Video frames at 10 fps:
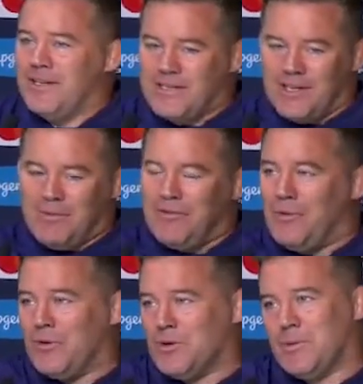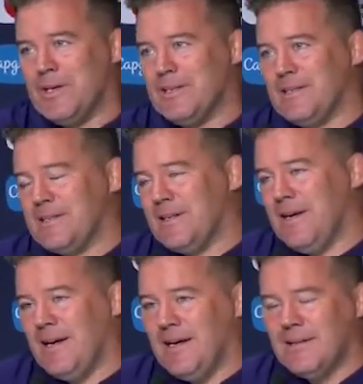of time before those penalties,
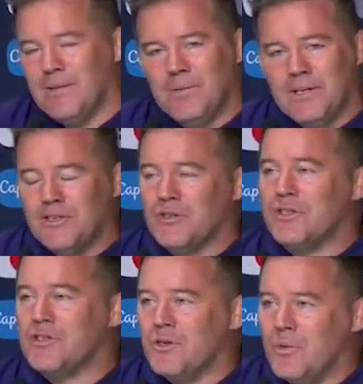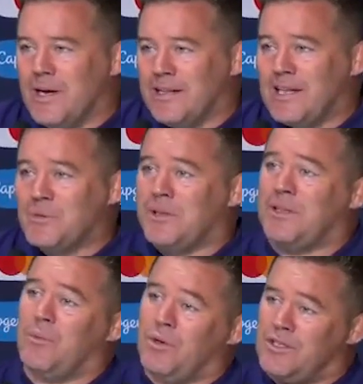and they, they, adjusted so well. And that's what the
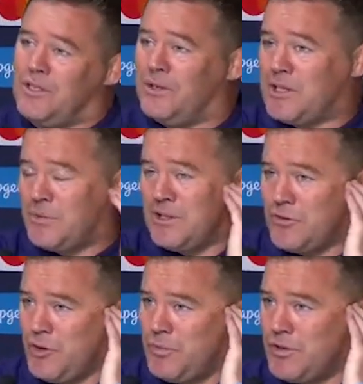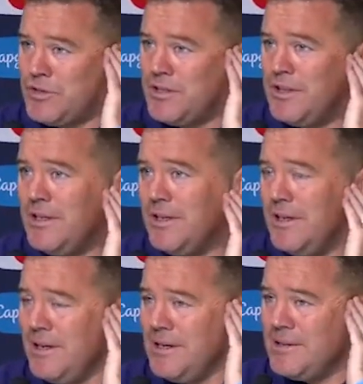boys do. That's what this group does.
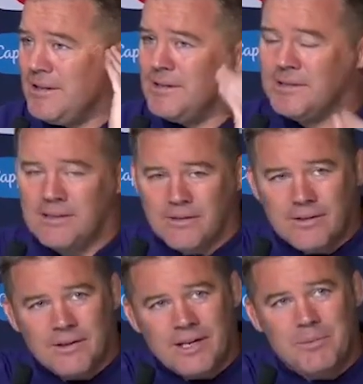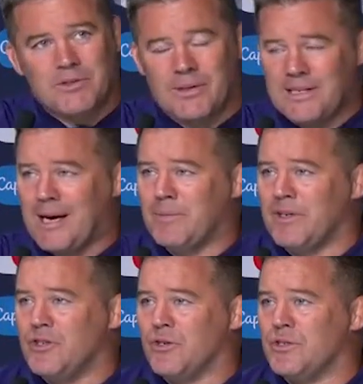Is, is they're, they're able to adapt and
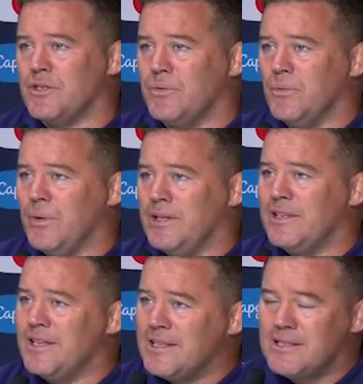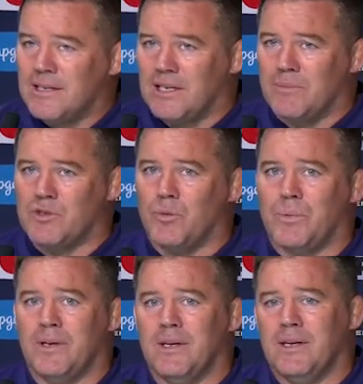adjust when the intensity climbs up,
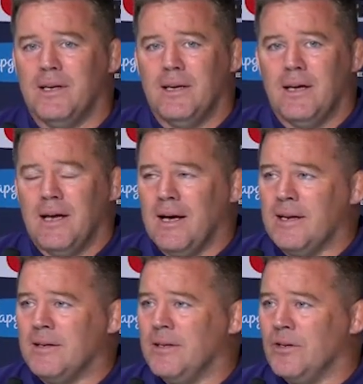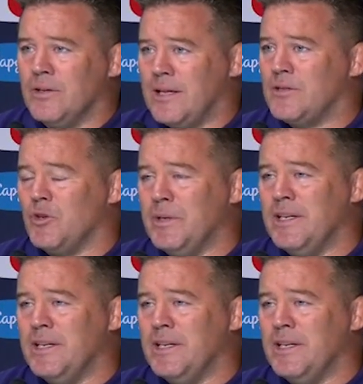and you know that's going to be